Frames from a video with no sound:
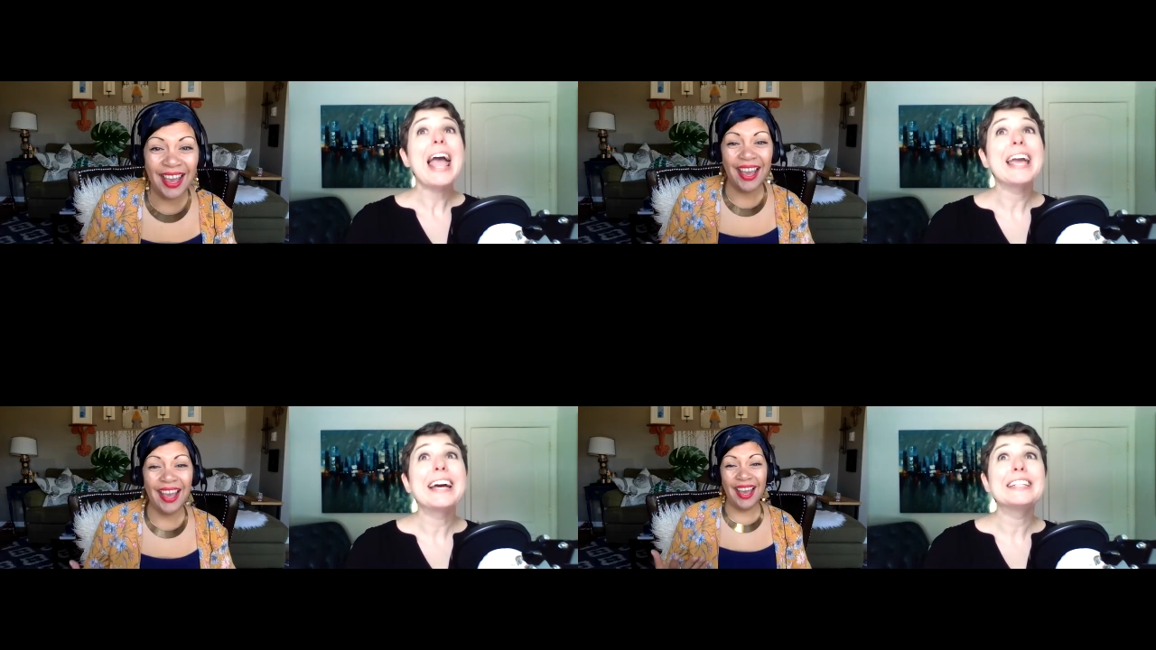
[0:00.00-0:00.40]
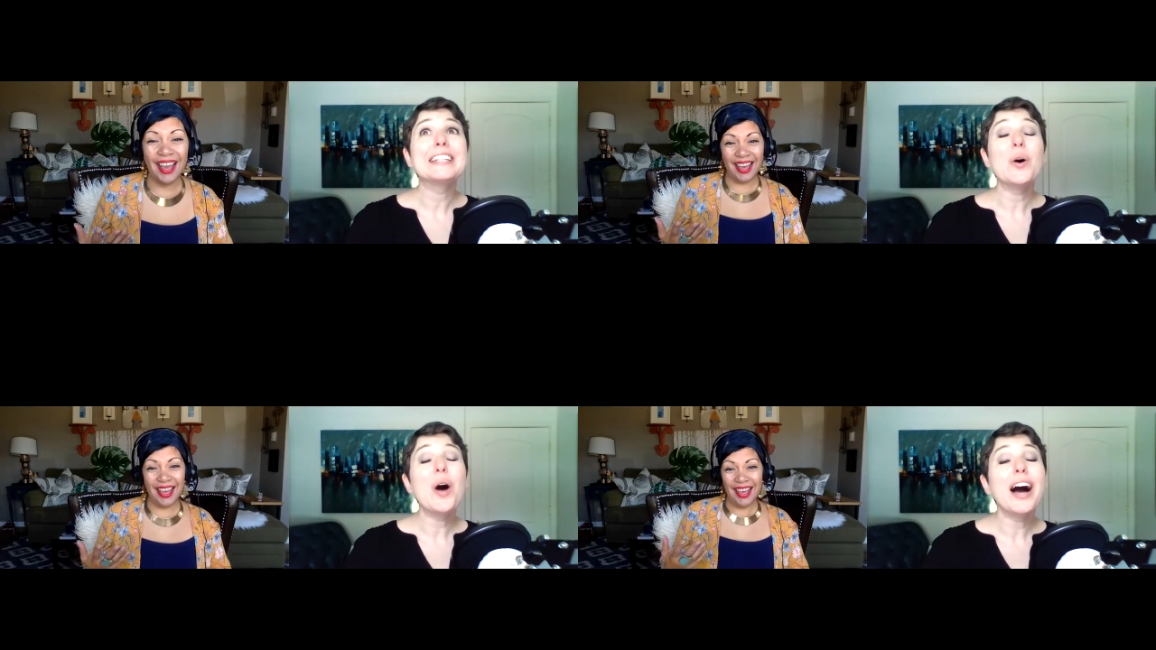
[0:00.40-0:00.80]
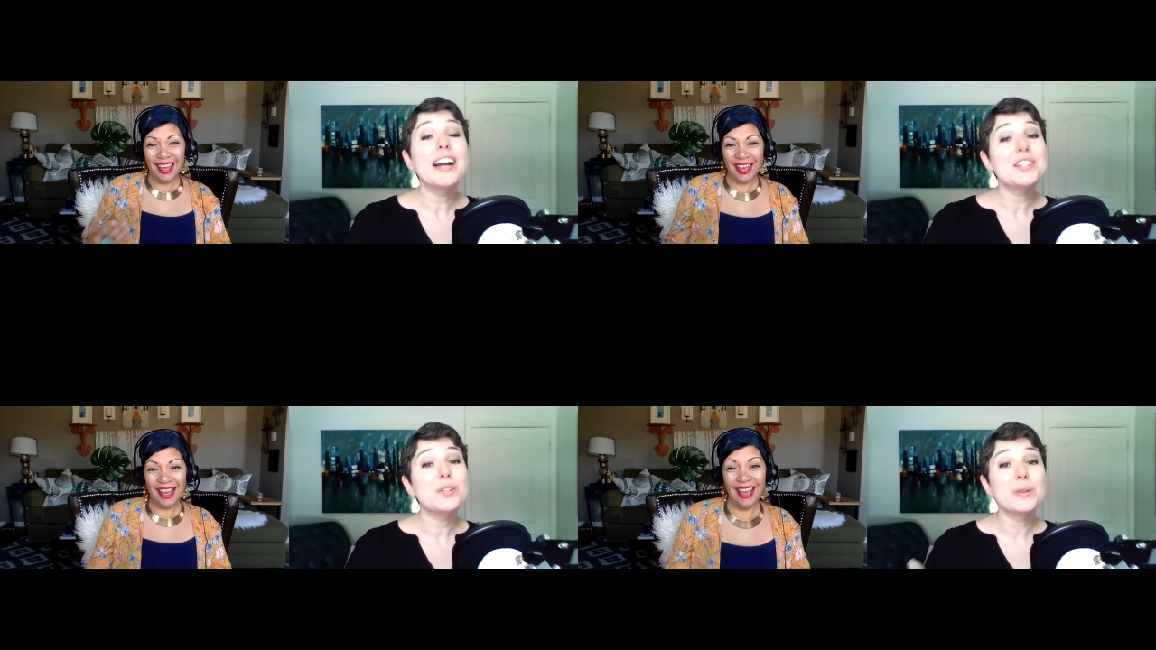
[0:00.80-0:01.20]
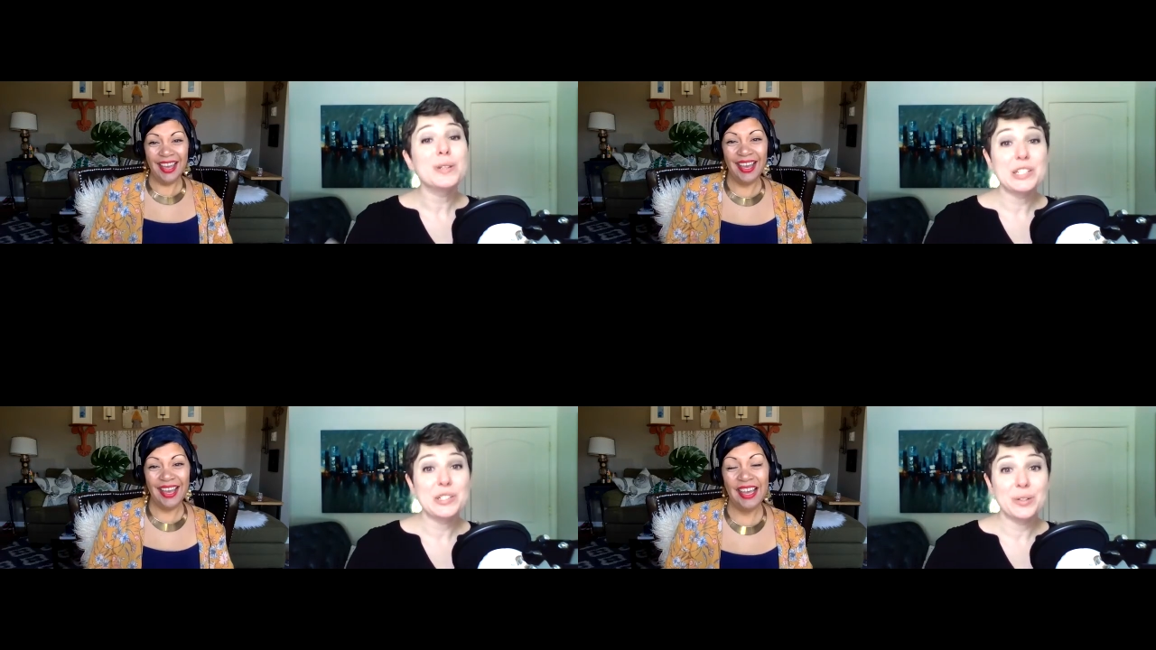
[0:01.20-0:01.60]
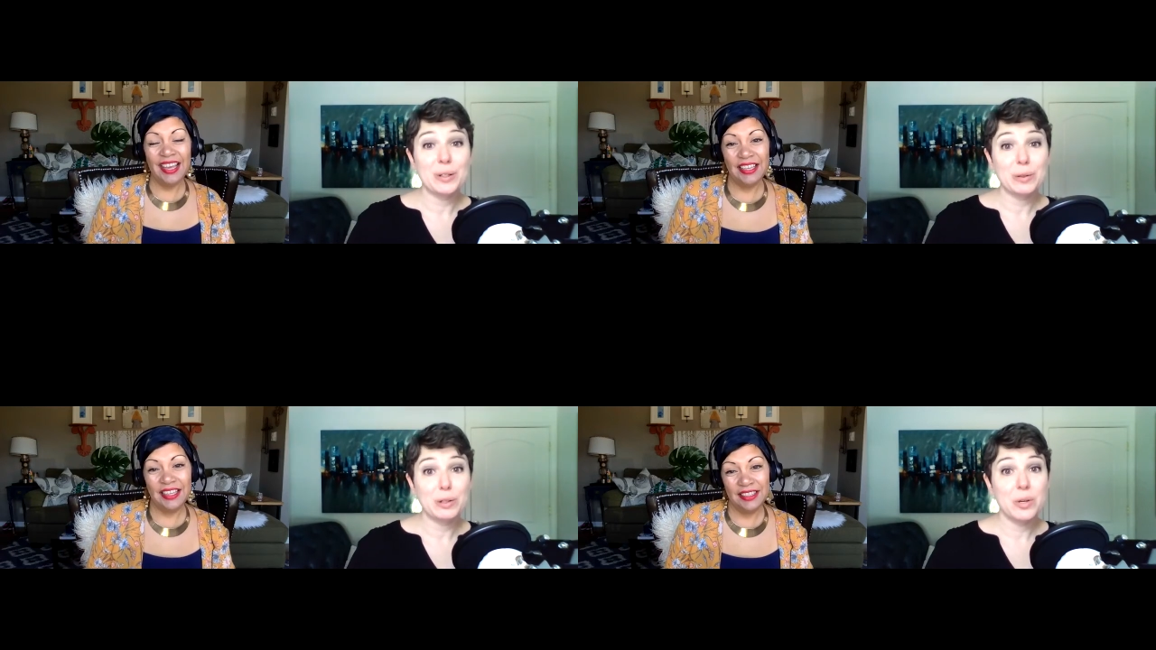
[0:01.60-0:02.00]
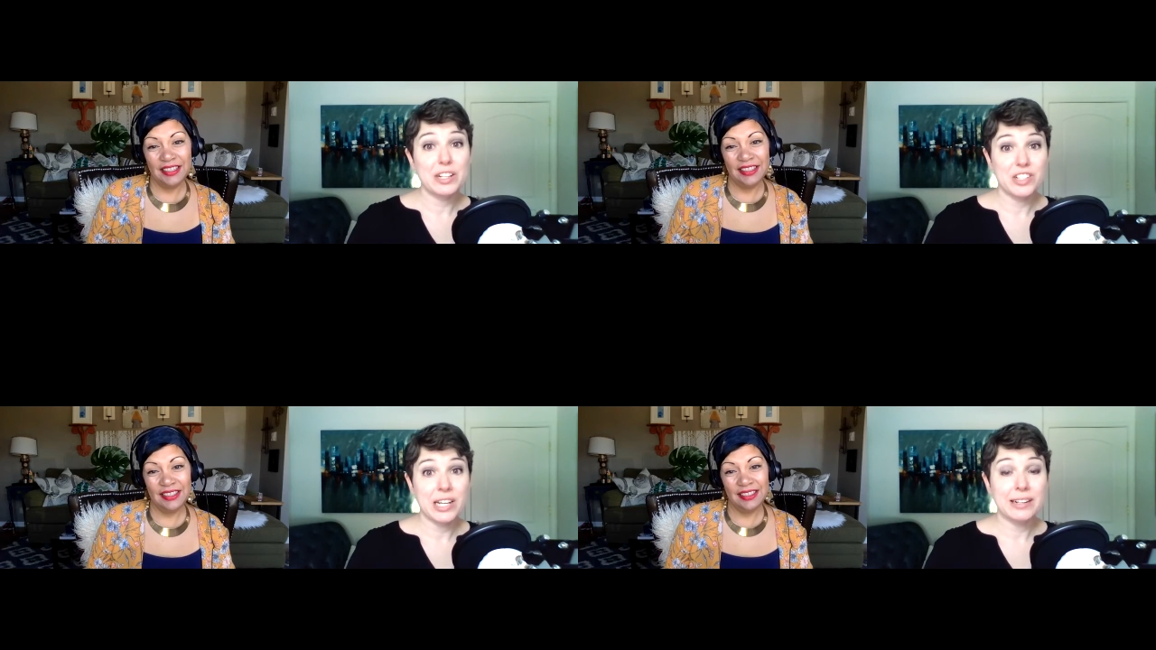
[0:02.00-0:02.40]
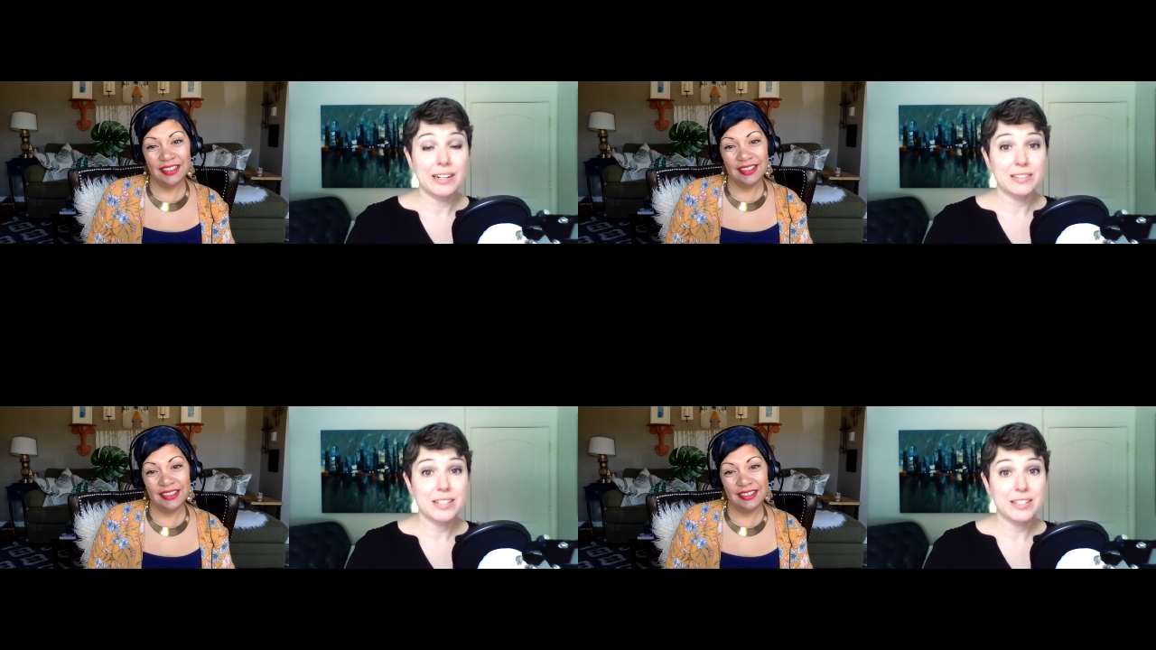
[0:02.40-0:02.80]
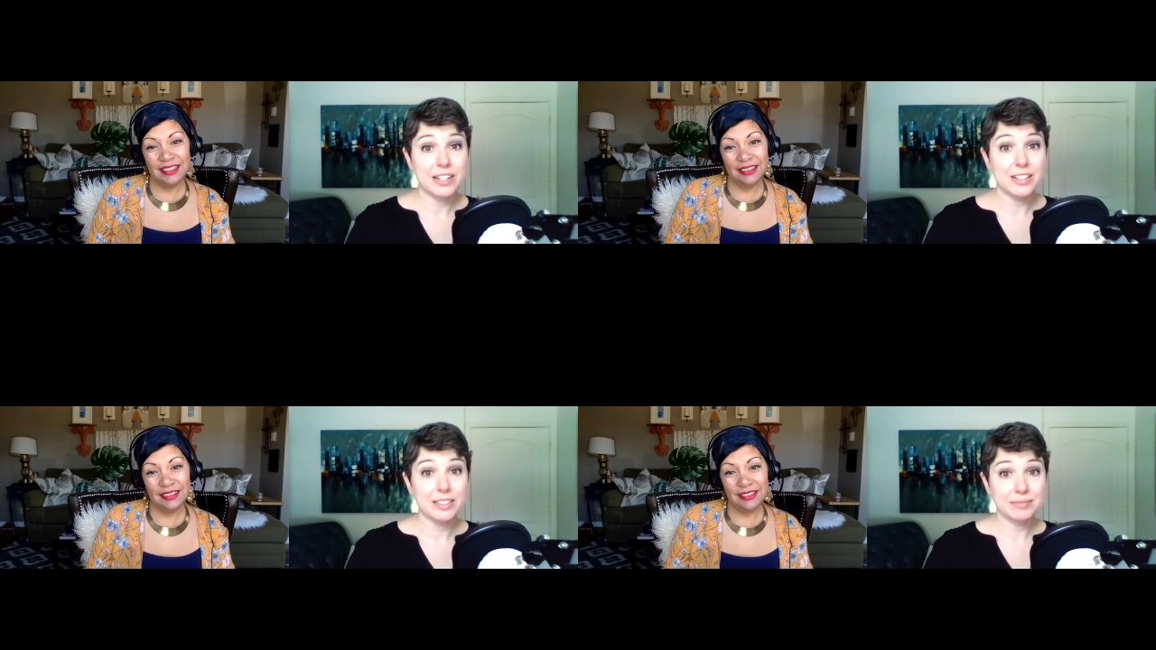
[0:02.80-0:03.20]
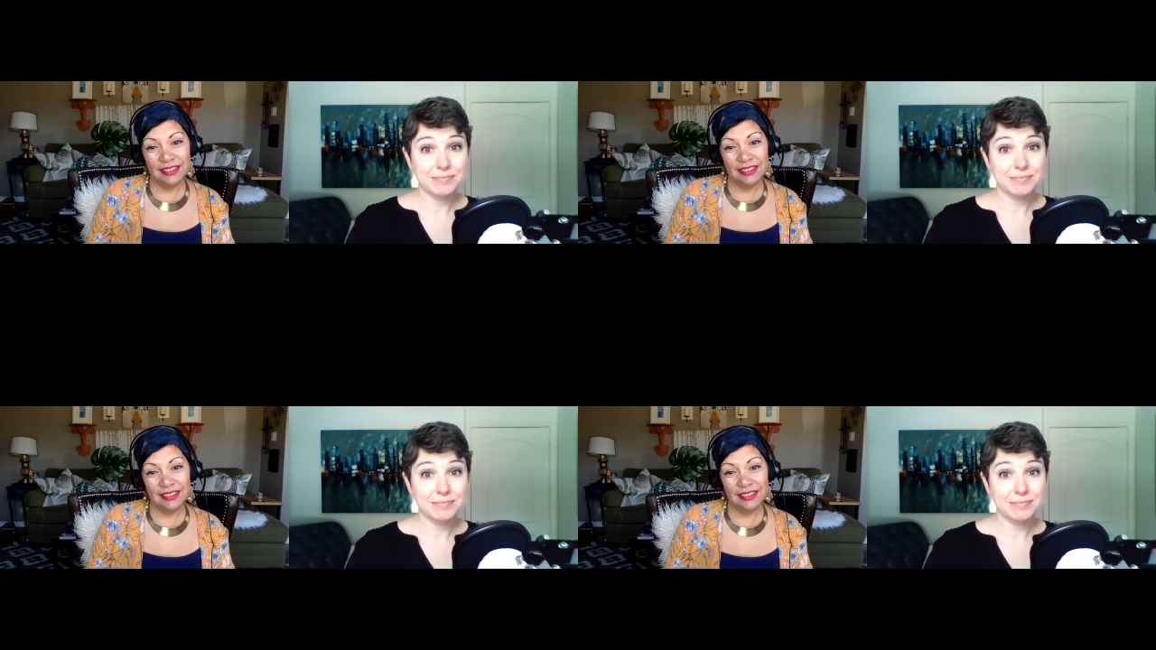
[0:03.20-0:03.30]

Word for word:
Speaker 1: and I do want to do a real quick shout out to Sarah.